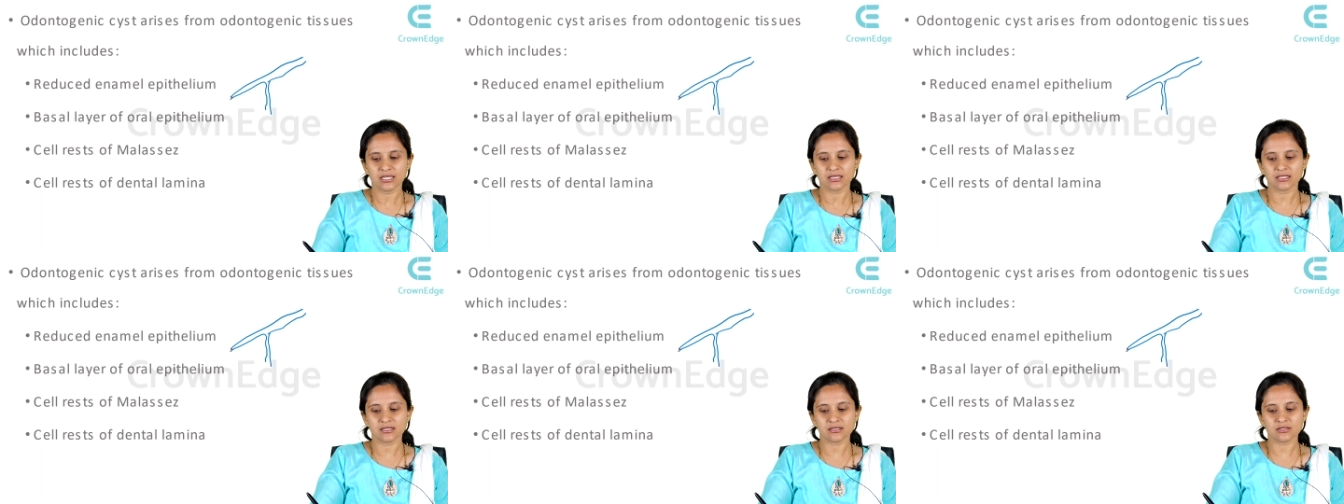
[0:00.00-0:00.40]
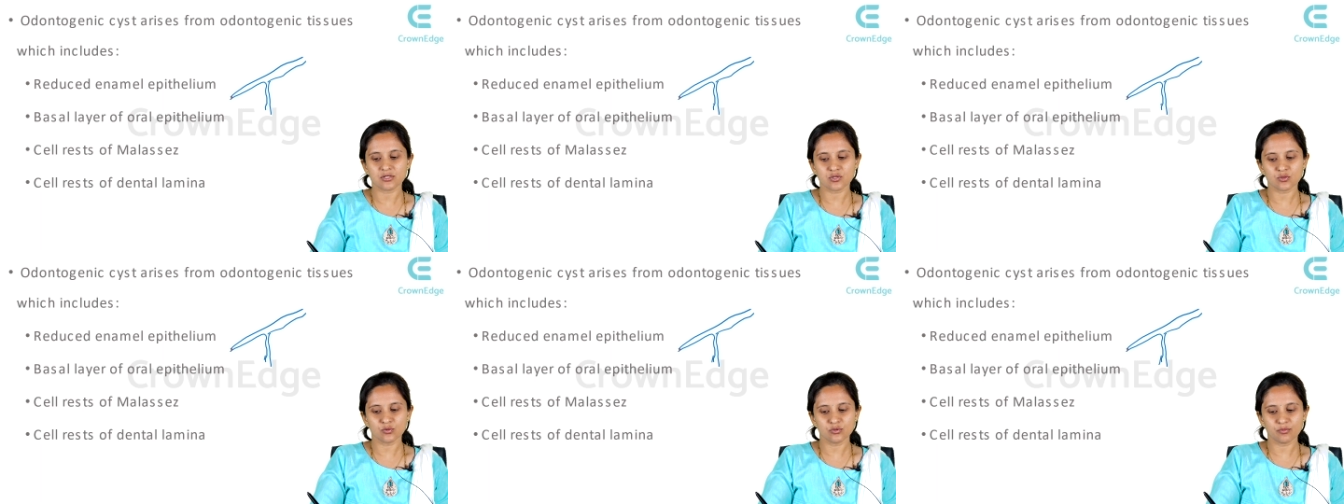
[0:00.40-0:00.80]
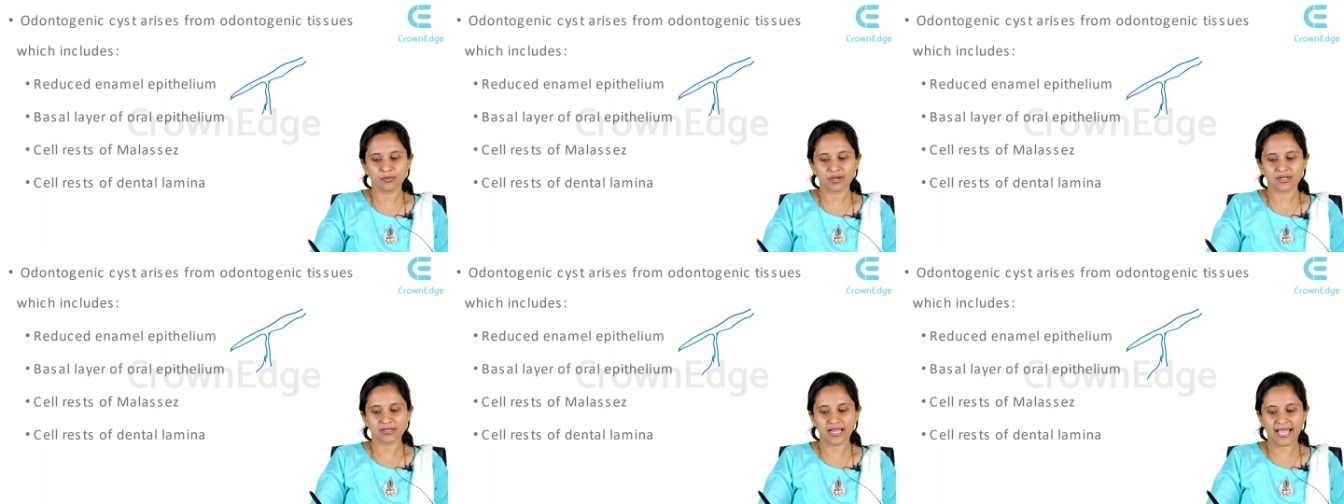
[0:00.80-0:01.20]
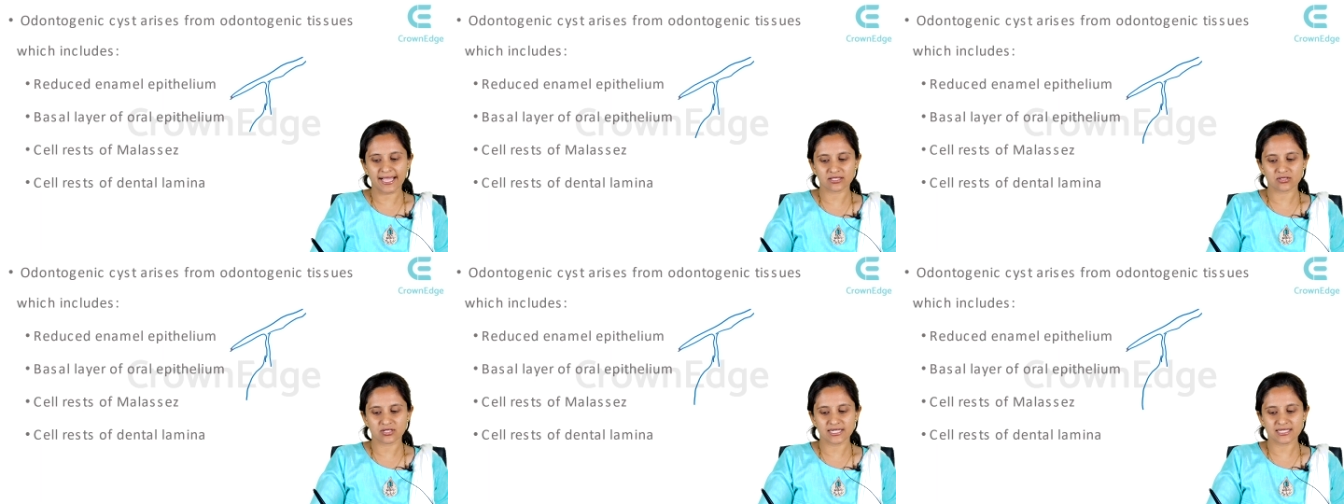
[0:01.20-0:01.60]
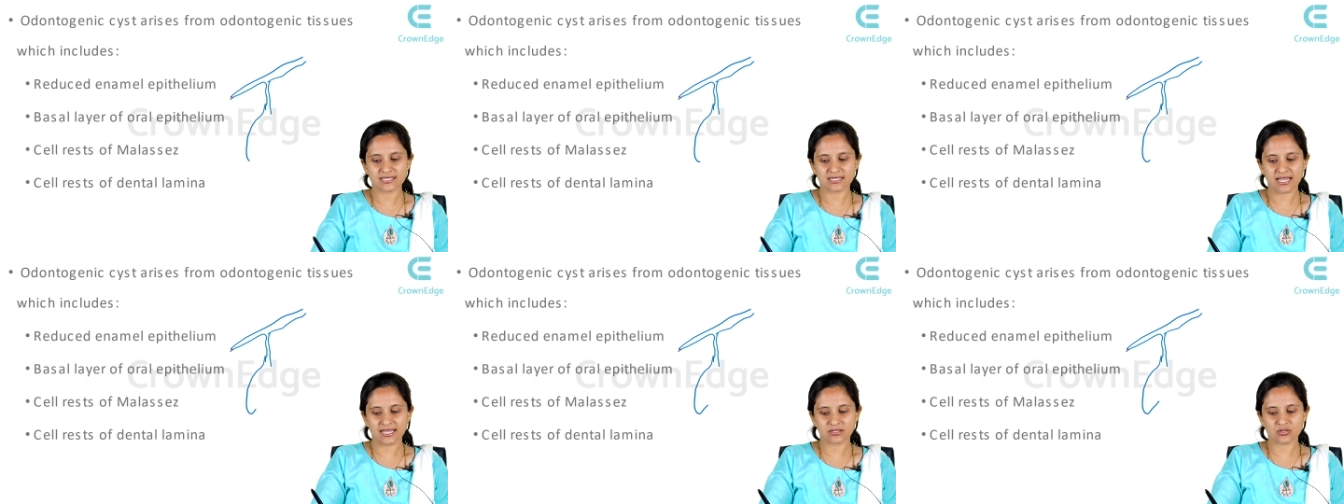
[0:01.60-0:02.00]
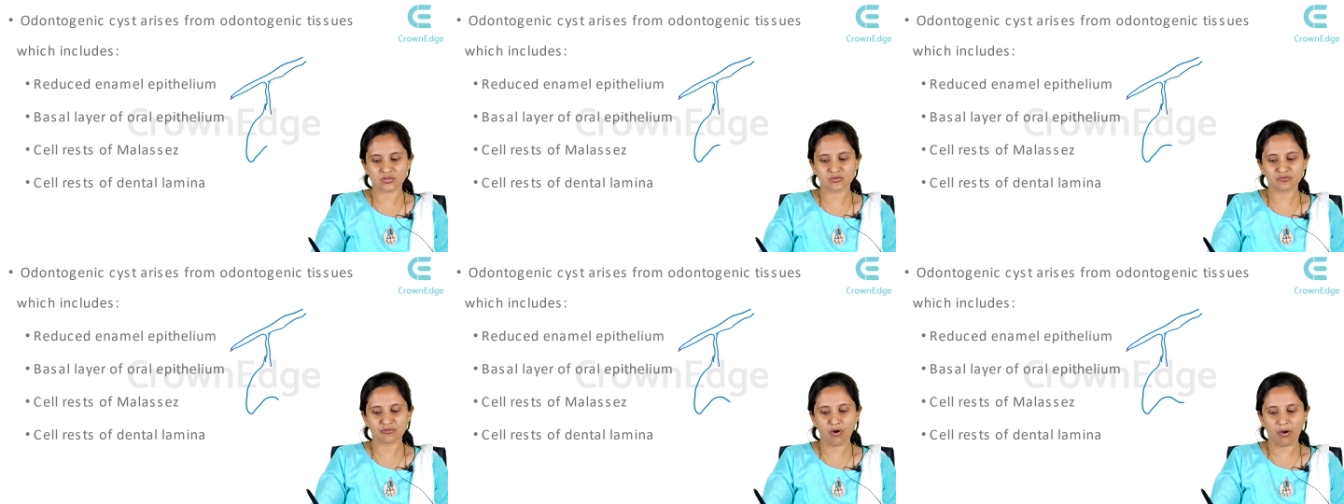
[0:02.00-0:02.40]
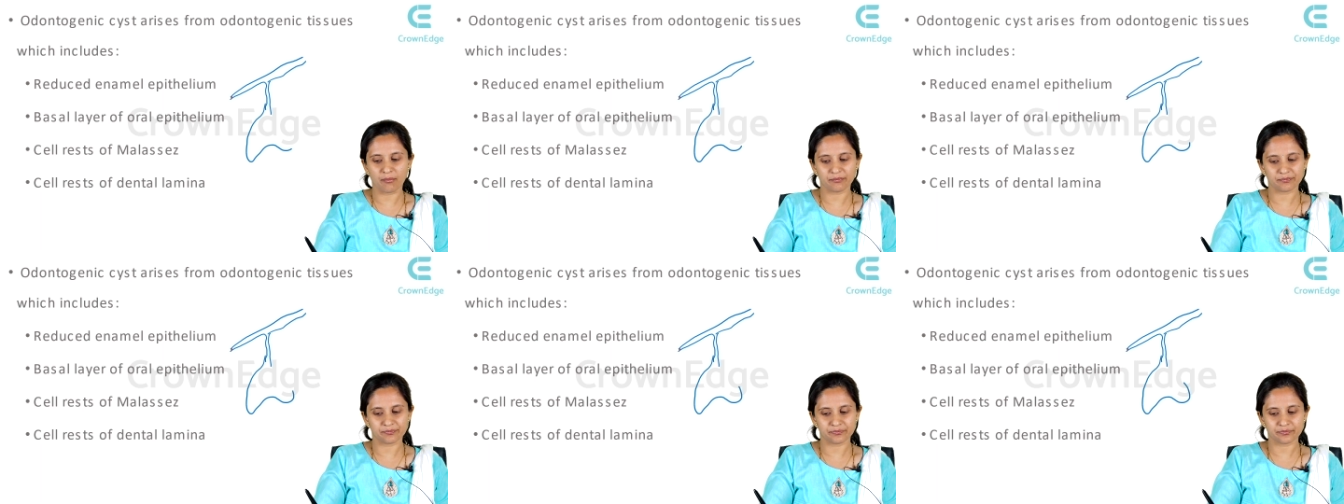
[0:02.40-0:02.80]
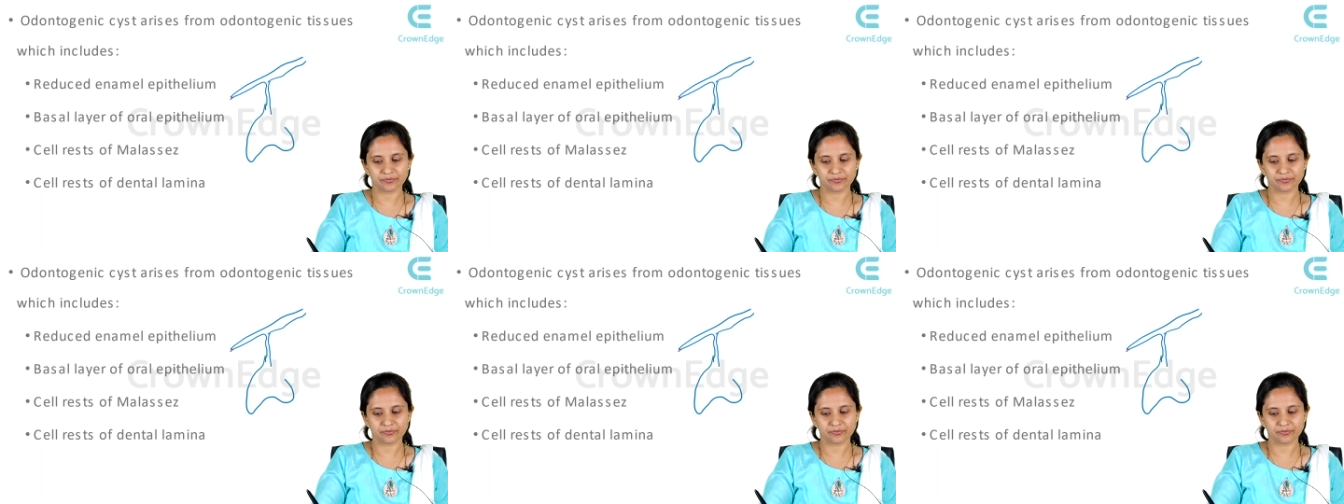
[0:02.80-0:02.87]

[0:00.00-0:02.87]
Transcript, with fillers: the tooth bud actually starts to form.